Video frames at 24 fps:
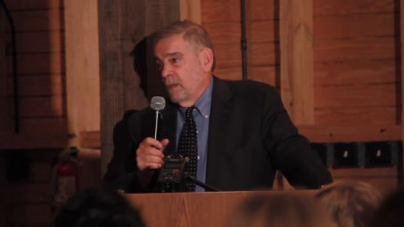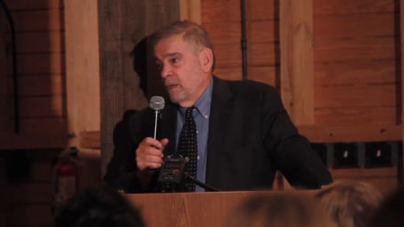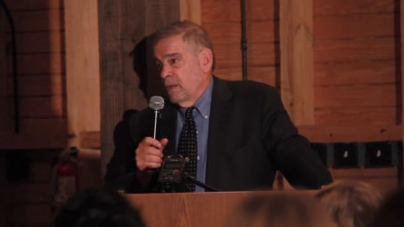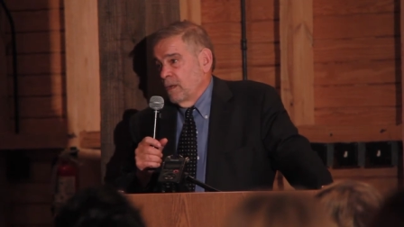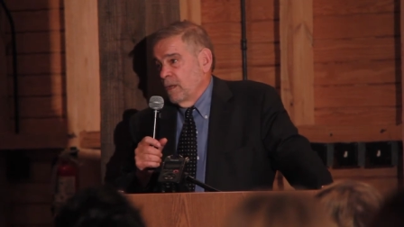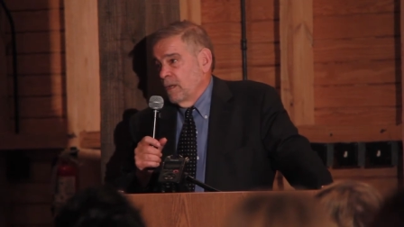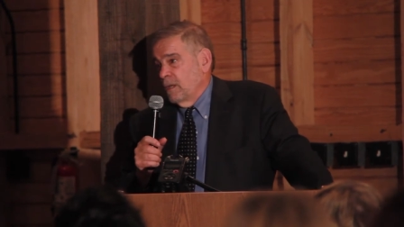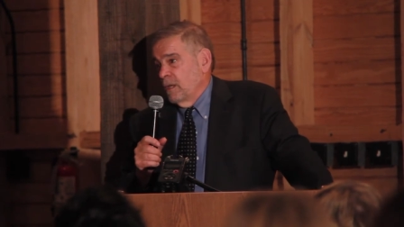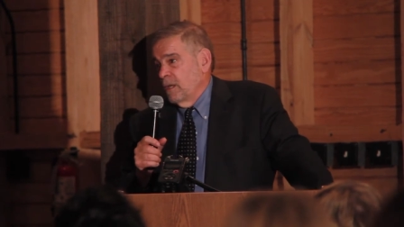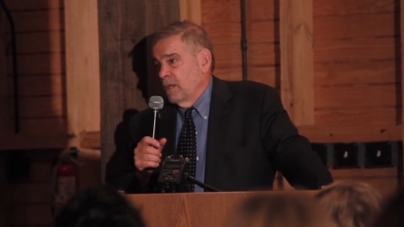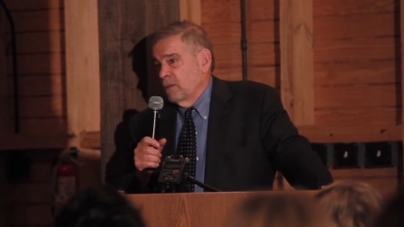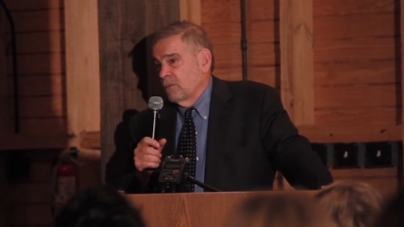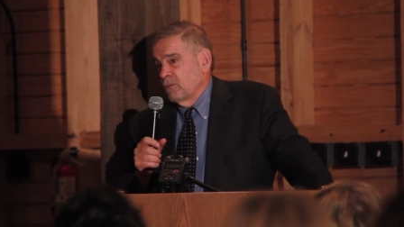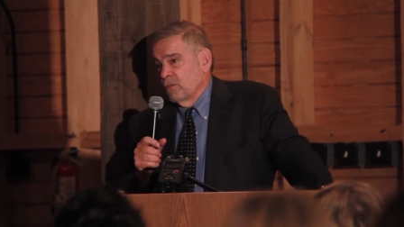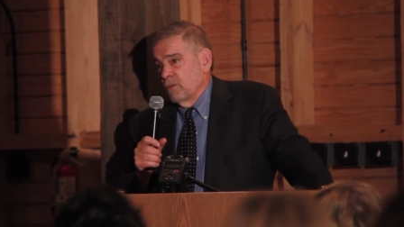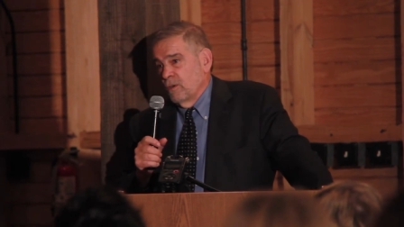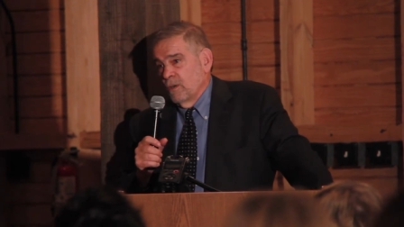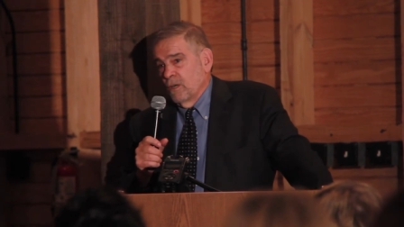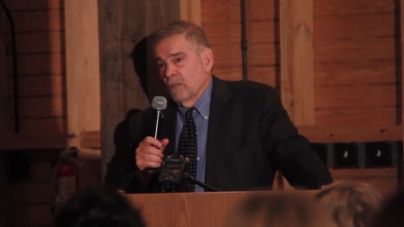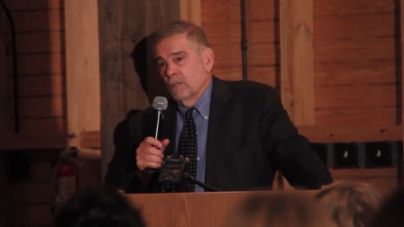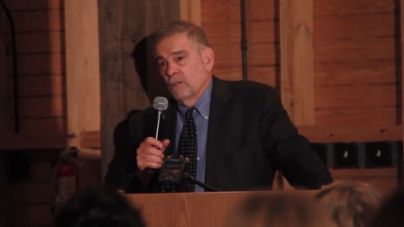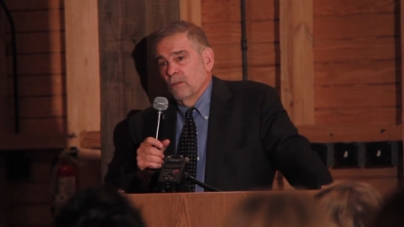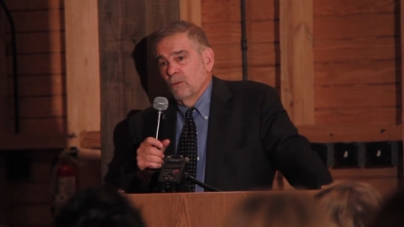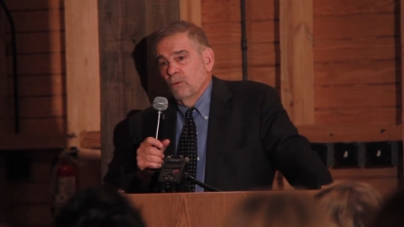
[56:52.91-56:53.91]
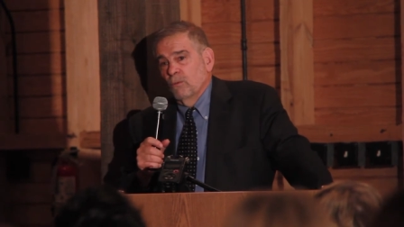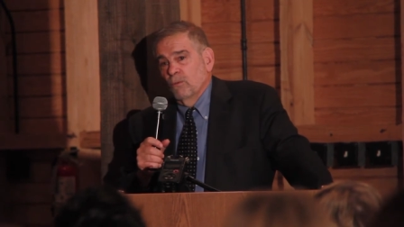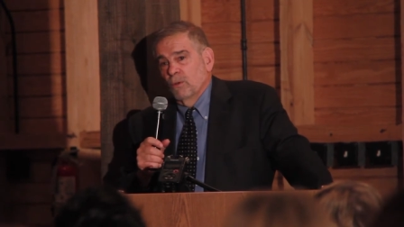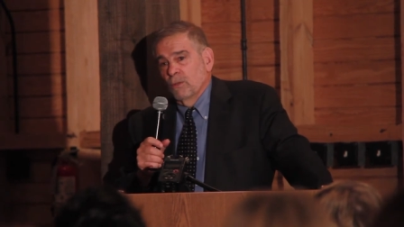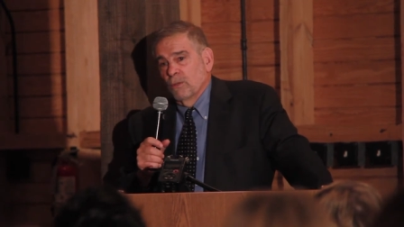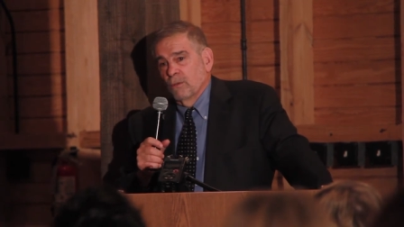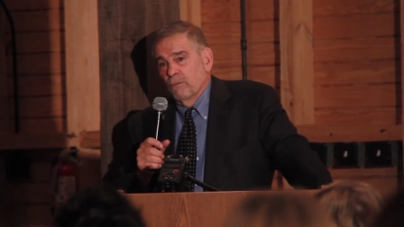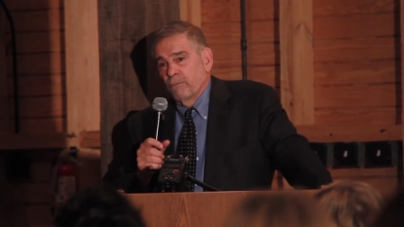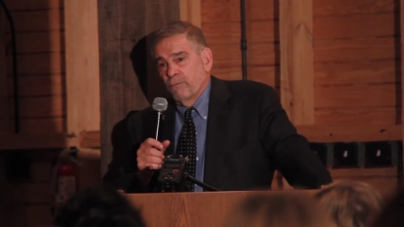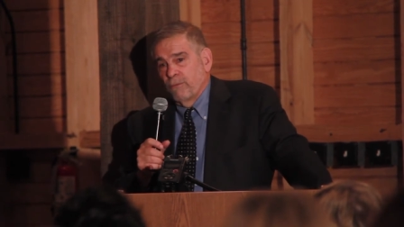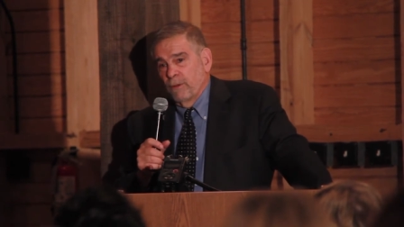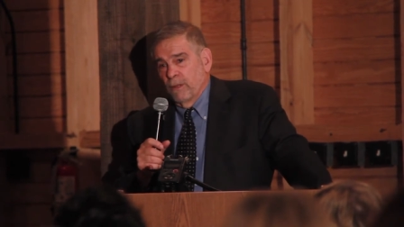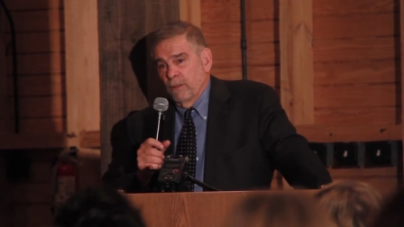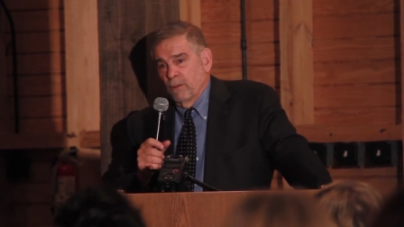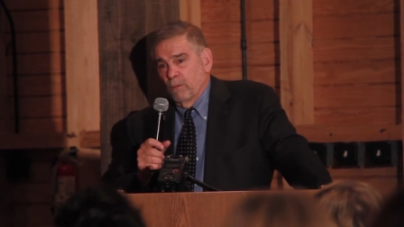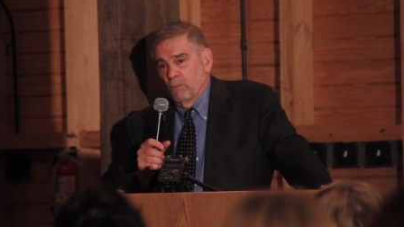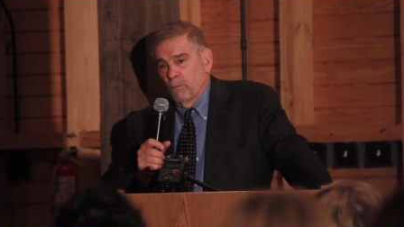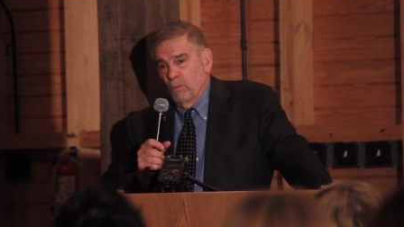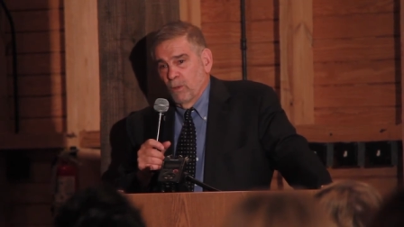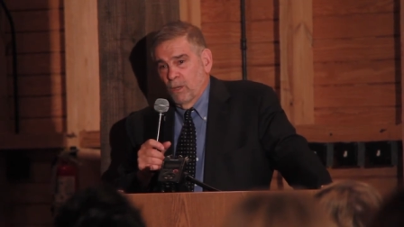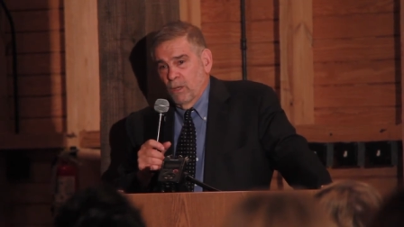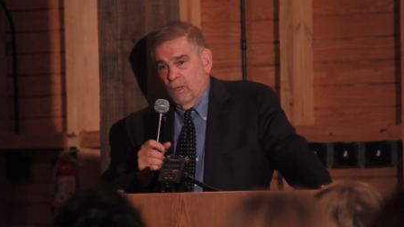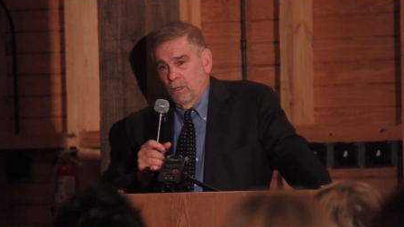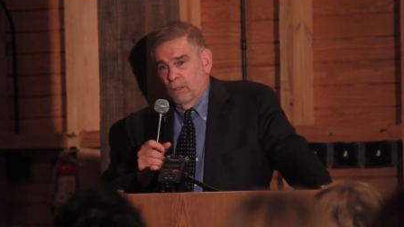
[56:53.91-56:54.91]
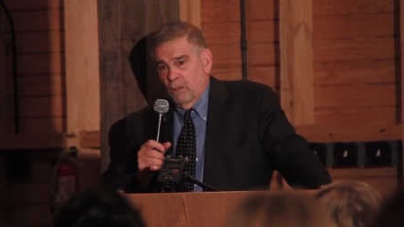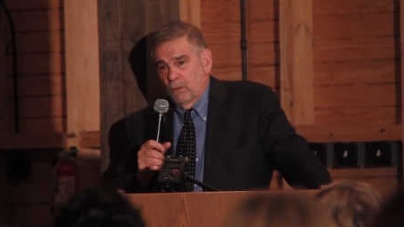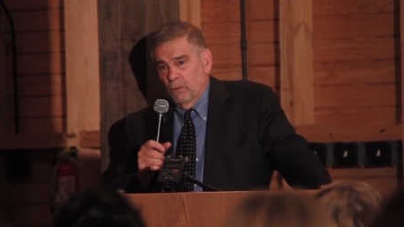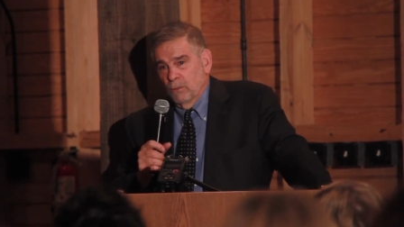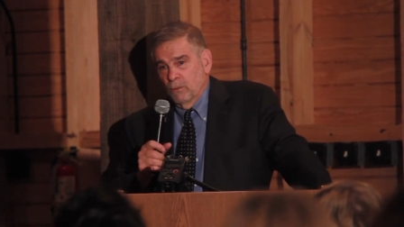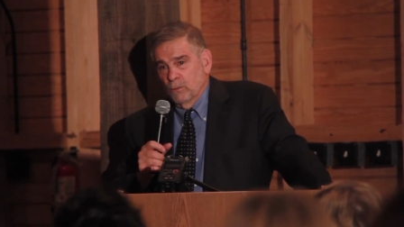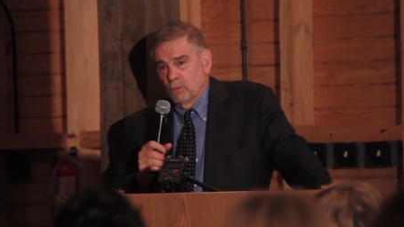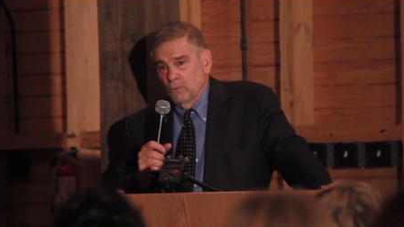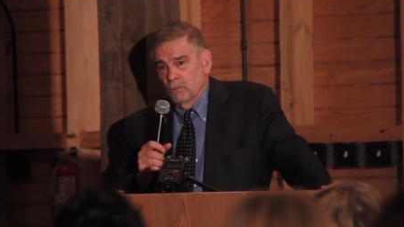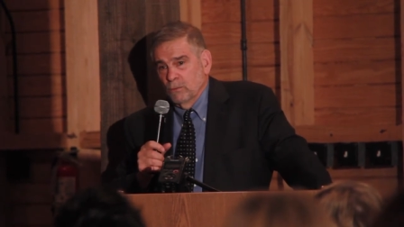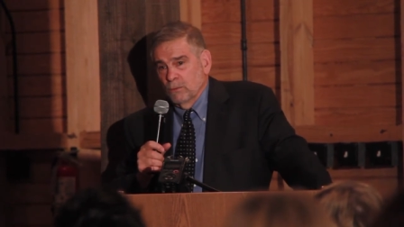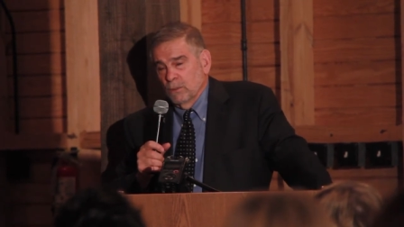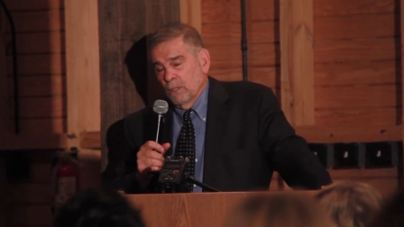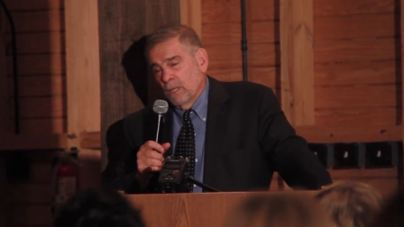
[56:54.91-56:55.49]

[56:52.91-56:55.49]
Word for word: and I had to argue with a friend of mine who